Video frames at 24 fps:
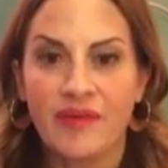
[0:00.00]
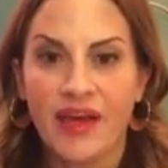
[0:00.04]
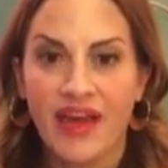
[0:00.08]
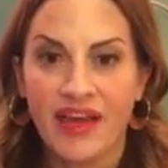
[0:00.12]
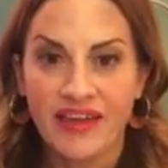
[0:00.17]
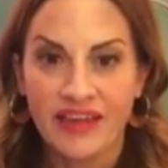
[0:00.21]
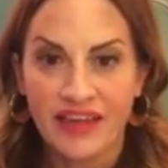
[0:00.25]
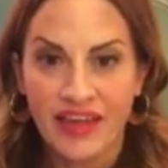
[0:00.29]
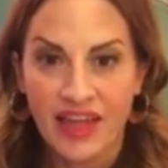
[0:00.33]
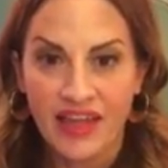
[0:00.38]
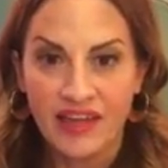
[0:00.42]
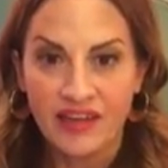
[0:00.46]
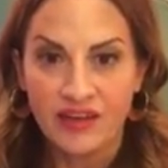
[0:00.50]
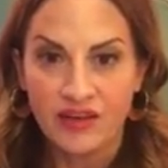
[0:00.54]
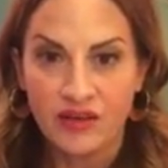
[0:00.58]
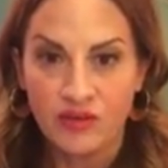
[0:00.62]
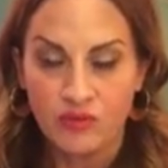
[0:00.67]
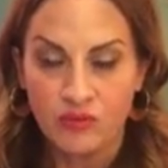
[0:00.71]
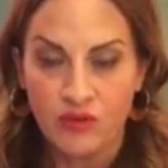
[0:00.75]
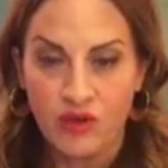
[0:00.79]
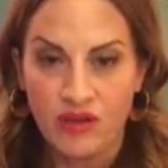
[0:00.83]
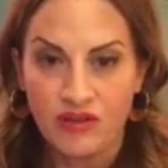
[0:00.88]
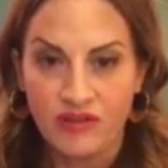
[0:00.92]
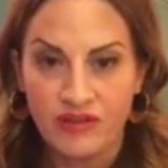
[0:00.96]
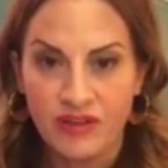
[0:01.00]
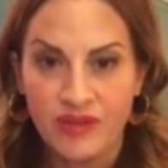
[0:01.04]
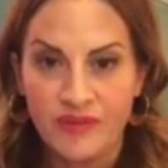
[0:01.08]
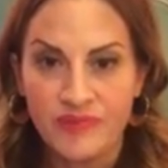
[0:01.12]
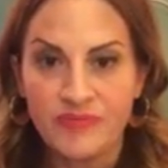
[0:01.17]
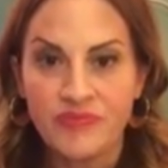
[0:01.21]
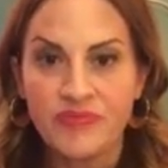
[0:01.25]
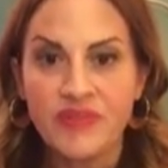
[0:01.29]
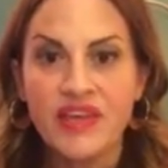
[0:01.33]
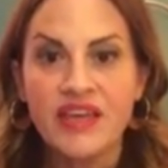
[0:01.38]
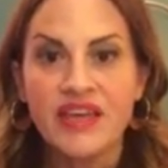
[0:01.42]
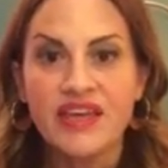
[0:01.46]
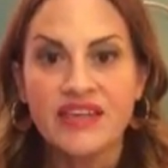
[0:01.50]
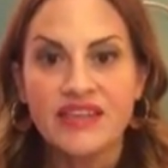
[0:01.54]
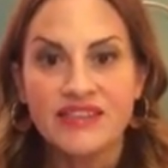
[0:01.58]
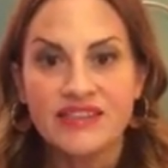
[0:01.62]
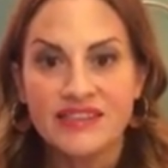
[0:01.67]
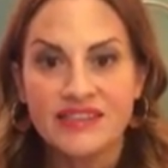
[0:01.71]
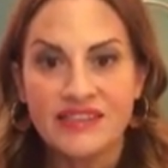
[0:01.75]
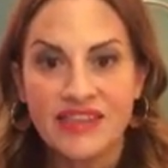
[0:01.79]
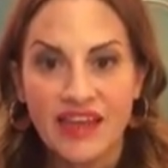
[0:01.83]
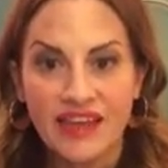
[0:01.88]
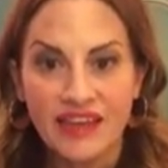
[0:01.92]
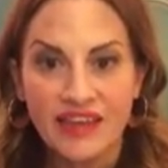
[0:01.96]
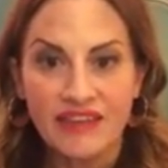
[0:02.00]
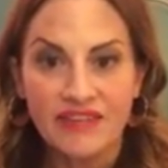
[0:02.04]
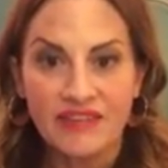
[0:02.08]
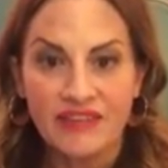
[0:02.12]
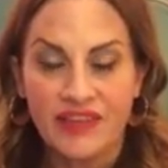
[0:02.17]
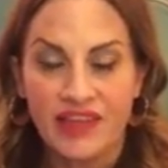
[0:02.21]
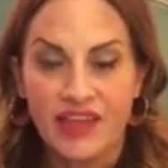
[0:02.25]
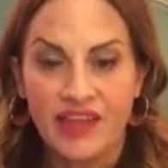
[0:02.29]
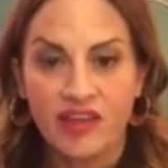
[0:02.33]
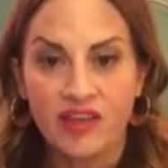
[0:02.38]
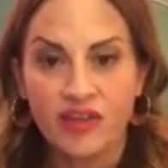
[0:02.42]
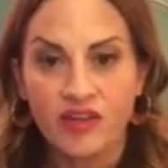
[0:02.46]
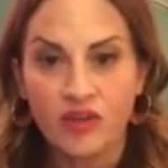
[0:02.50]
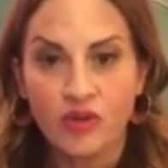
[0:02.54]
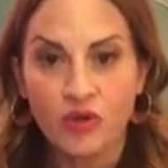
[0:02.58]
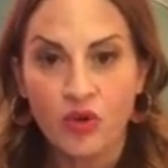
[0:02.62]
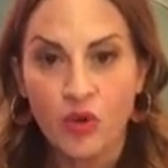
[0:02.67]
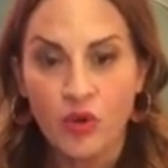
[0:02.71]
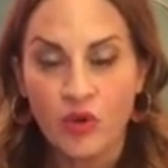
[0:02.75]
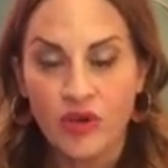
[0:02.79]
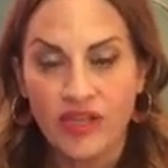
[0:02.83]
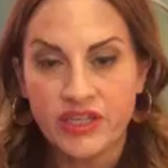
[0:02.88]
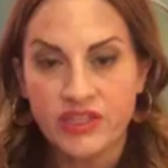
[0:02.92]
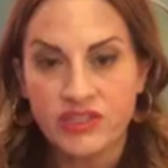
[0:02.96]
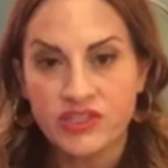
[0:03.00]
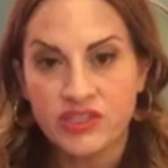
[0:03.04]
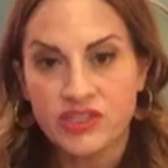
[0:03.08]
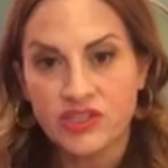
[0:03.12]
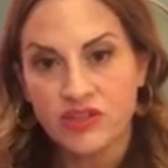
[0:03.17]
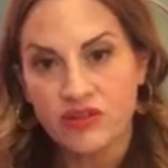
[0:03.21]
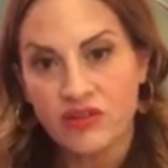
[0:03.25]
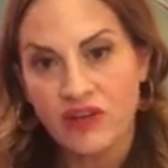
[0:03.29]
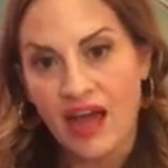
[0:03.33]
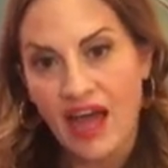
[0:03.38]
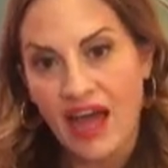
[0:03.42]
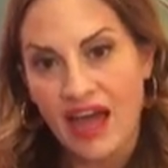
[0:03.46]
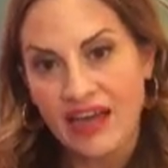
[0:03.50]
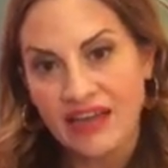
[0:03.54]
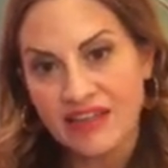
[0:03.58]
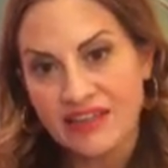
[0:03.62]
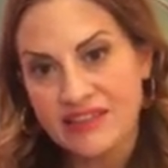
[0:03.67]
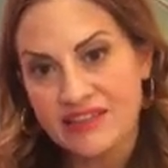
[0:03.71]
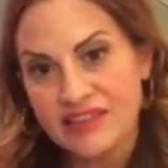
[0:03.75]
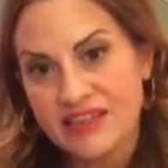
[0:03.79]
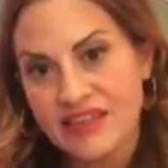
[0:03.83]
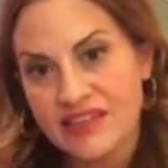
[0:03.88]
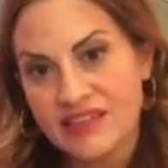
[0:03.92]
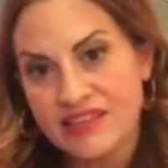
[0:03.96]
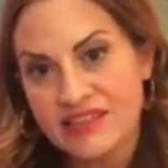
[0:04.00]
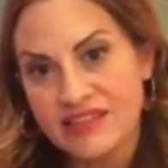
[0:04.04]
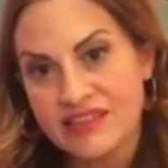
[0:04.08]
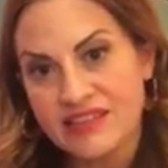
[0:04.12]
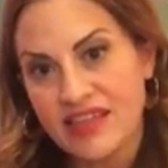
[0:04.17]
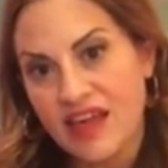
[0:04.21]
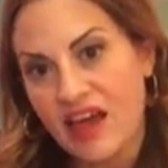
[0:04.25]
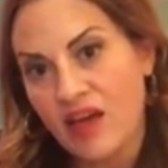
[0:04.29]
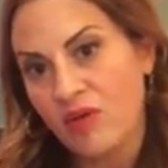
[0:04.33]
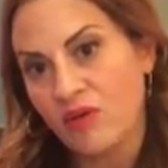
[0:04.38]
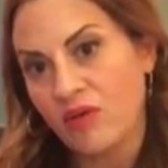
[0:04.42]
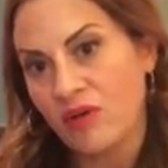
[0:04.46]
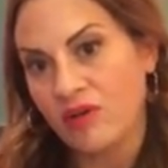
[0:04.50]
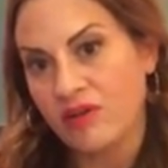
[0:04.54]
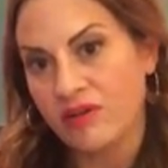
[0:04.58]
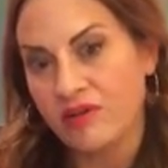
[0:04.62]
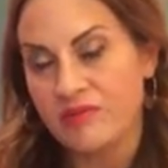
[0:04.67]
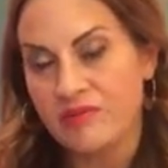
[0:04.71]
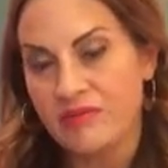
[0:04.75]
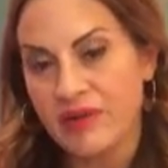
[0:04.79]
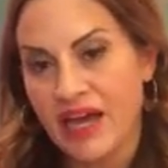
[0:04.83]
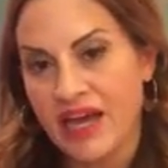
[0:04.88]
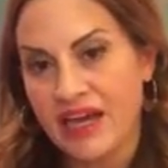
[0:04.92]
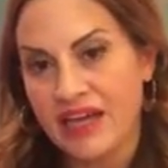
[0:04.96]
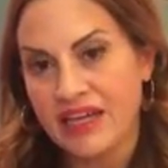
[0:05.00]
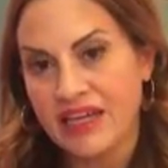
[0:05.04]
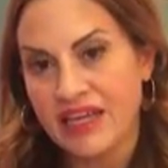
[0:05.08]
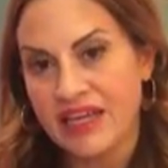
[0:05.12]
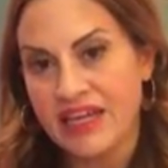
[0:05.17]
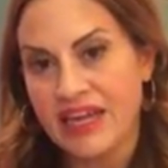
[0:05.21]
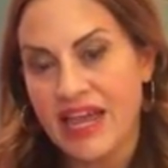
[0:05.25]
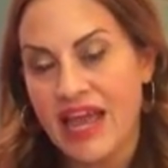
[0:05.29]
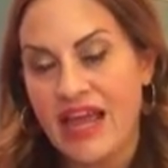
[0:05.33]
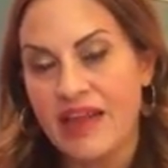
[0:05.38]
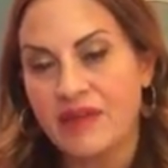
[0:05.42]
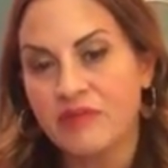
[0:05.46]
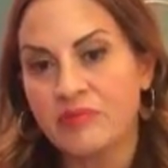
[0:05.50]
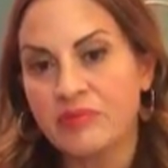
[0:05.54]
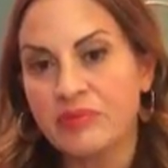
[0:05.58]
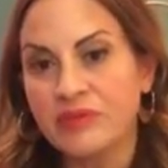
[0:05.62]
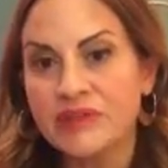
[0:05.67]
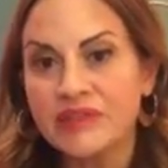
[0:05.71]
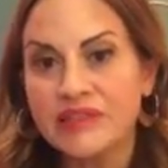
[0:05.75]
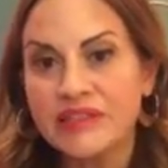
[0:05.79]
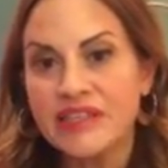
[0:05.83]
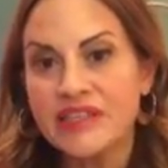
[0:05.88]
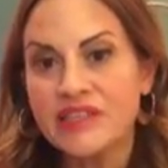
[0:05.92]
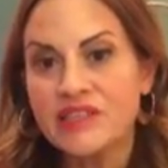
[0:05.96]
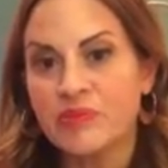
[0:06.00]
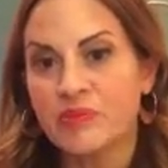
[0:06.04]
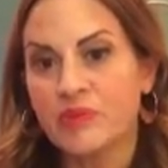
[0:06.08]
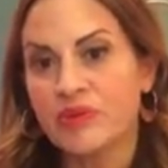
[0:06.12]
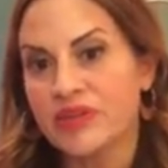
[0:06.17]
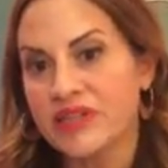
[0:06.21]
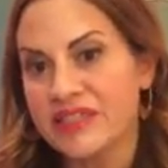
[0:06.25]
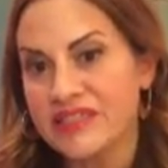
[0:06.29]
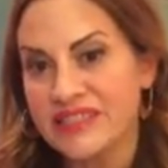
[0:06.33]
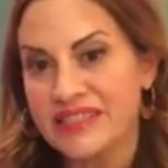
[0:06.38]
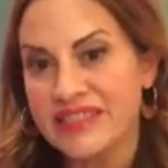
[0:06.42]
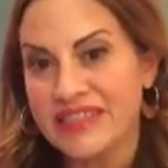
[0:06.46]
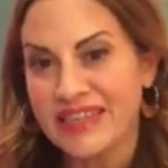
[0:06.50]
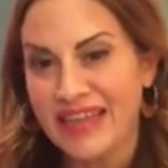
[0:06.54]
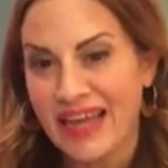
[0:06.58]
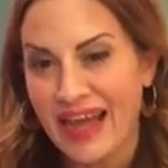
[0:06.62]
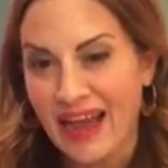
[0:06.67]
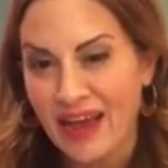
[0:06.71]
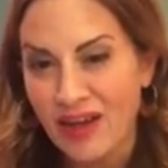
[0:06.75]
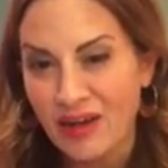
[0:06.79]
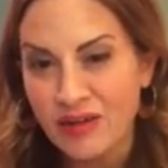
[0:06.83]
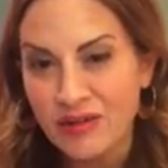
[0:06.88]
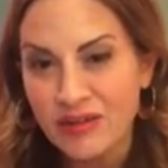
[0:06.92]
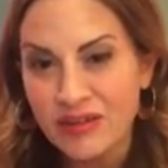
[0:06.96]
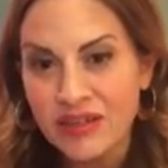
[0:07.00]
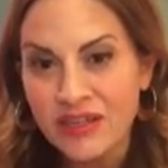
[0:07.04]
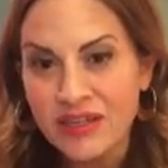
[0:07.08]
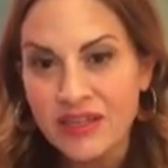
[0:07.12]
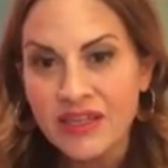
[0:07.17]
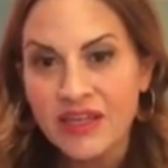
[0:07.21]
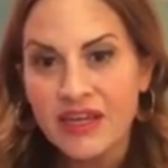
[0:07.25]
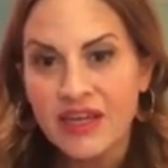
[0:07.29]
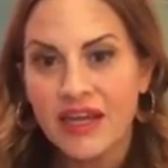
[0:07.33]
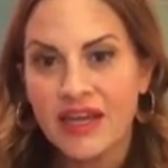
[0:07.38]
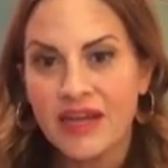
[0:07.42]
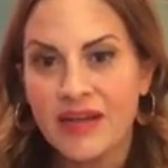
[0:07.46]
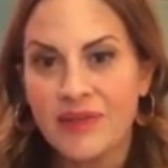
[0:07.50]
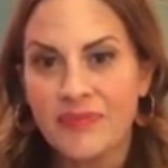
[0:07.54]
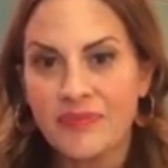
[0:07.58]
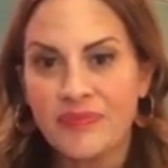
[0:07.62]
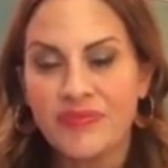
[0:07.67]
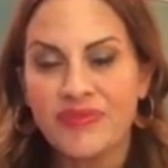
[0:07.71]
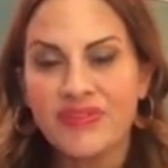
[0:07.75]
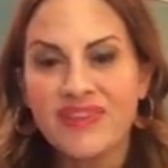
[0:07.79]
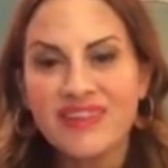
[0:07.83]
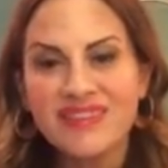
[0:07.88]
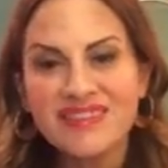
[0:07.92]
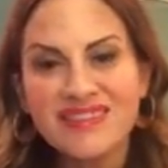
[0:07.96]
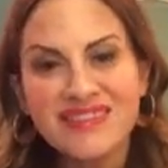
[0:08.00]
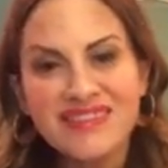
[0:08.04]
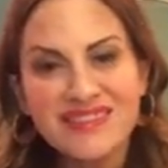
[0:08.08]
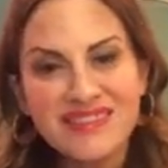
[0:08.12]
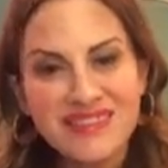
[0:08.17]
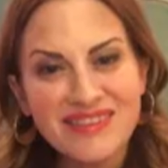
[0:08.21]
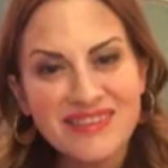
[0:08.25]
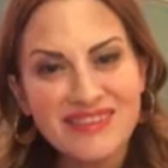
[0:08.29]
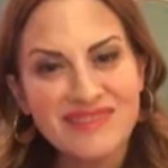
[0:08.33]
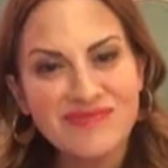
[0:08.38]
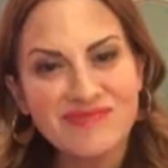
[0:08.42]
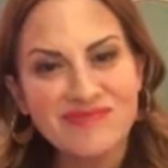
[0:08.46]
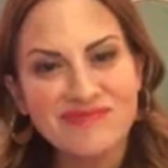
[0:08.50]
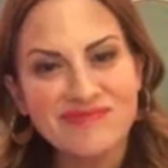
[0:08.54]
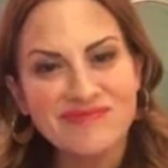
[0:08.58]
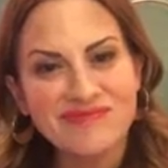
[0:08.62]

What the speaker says: Again, welcome. Secondly, you're going to access that welcome packet and please print it out. This is,